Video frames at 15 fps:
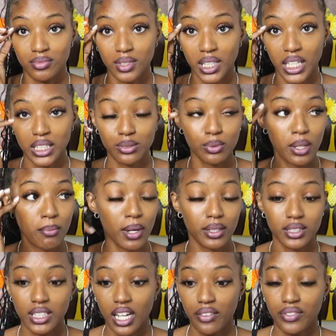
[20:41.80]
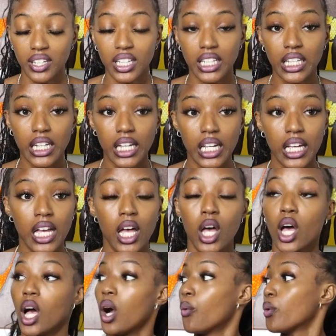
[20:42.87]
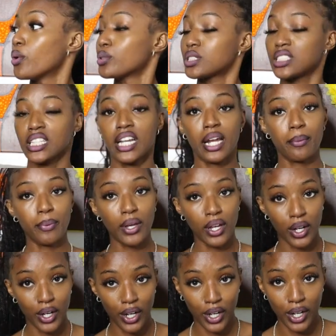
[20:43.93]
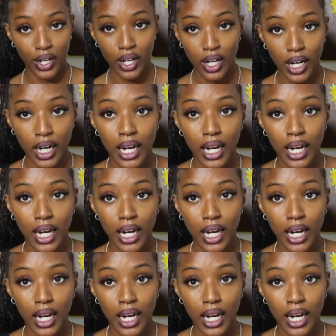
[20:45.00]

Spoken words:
Because we most definitely will sit up here